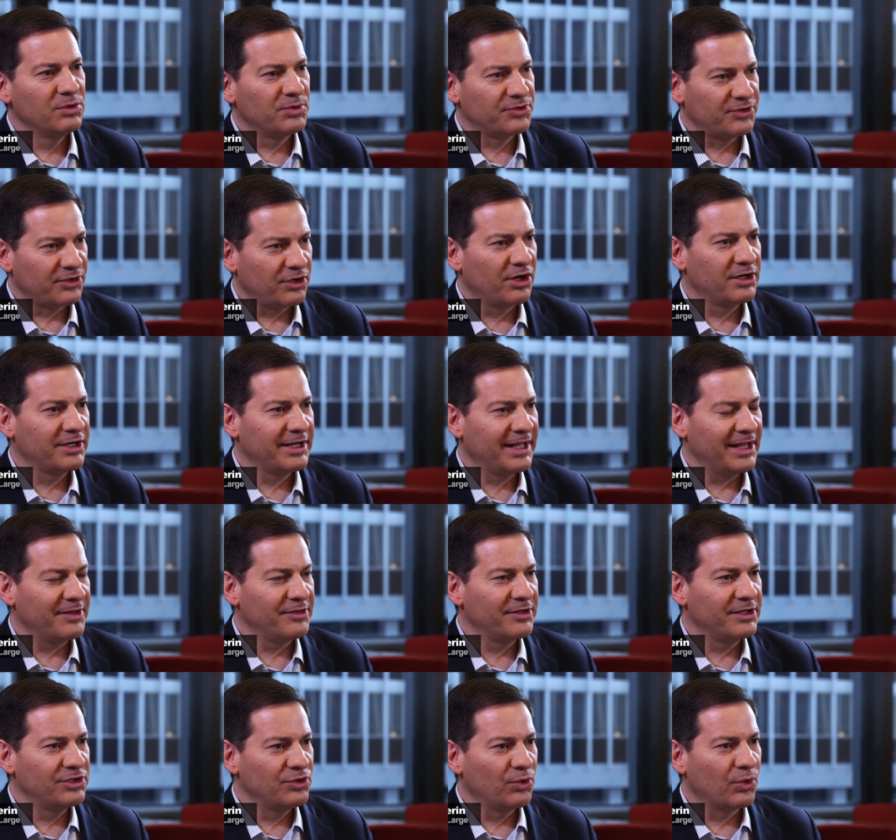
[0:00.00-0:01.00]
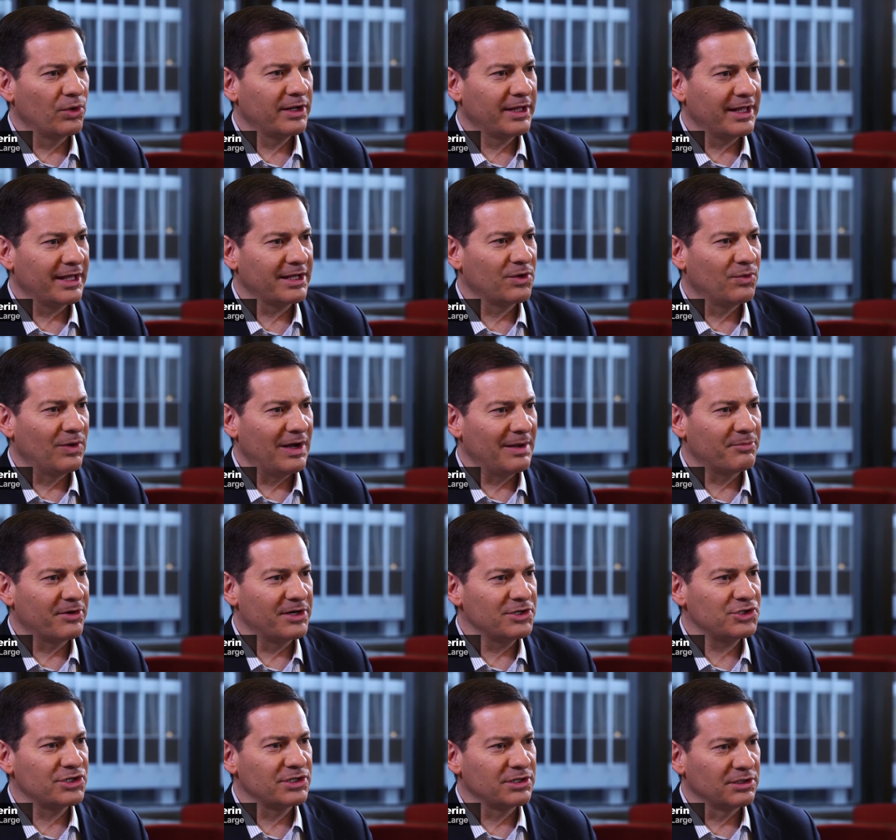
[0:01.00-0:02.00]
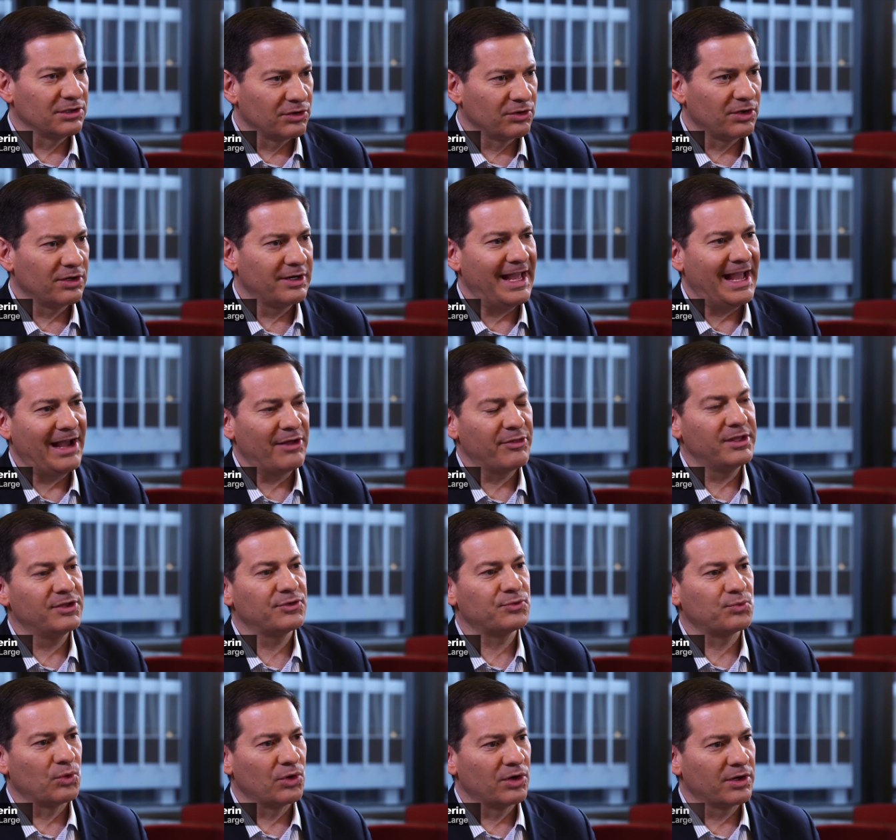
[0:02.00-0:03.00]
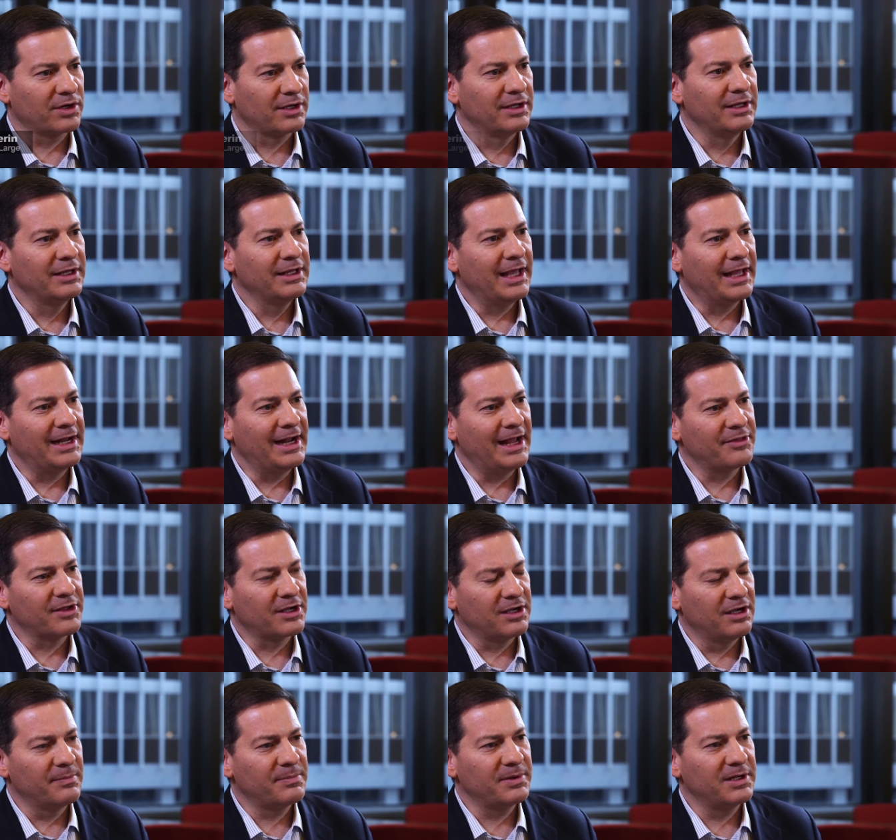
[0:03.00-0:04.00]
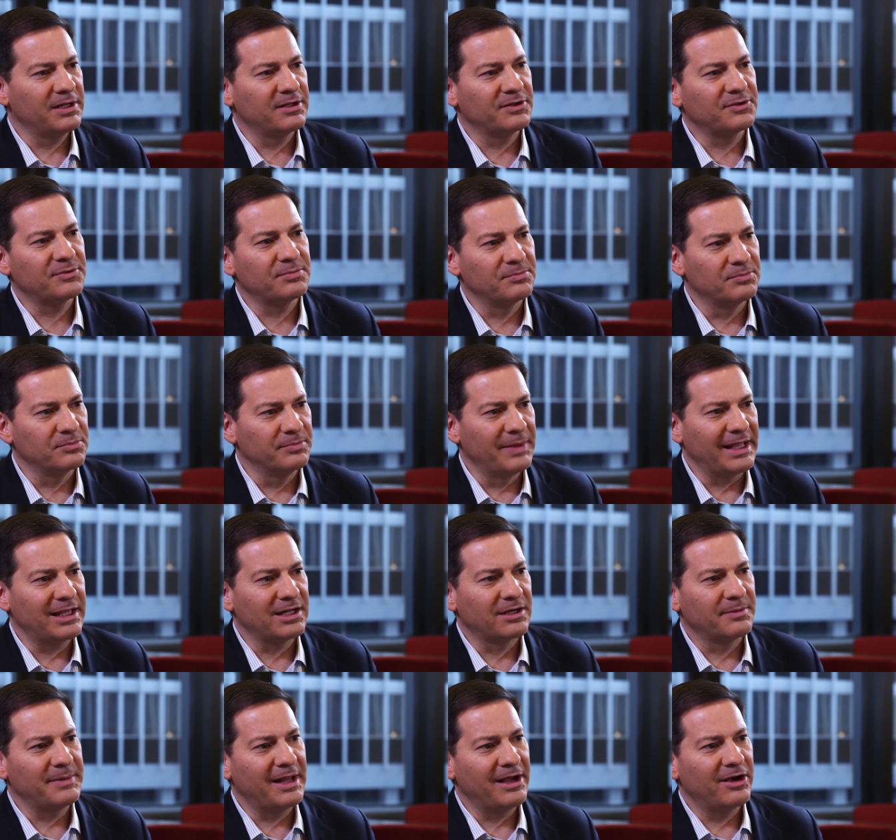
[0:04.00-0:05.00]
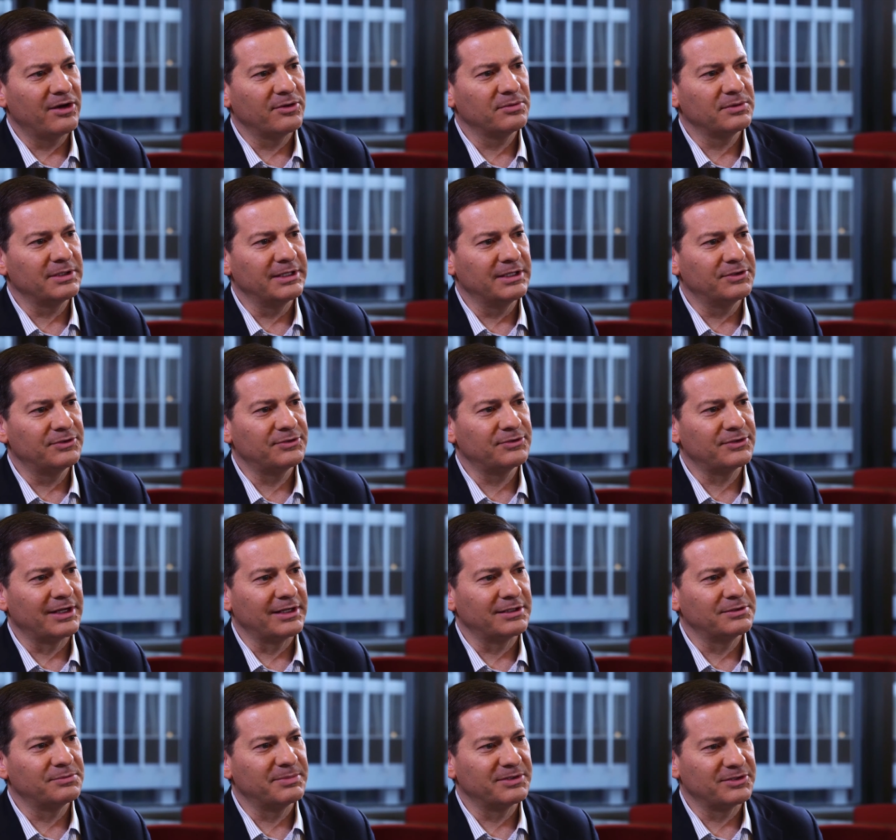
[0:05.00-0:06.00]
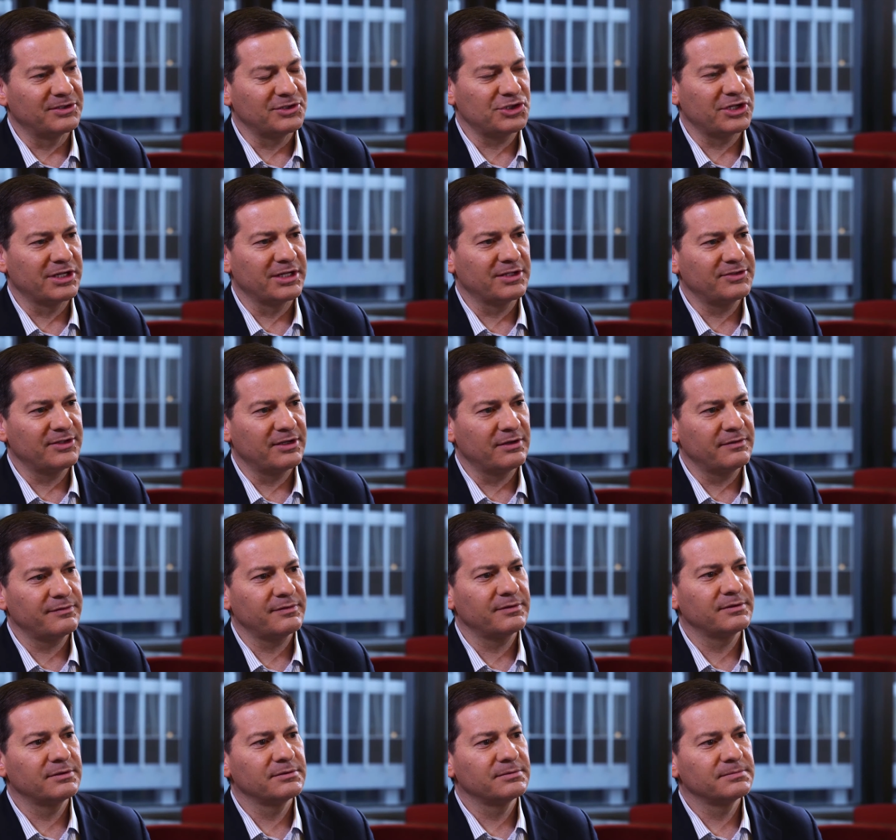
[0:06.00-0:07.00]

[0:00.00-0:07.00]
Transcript: Was it hard to get in the door to get cooperation to learn how these work and how the company that's making them now is uh, positioning itself?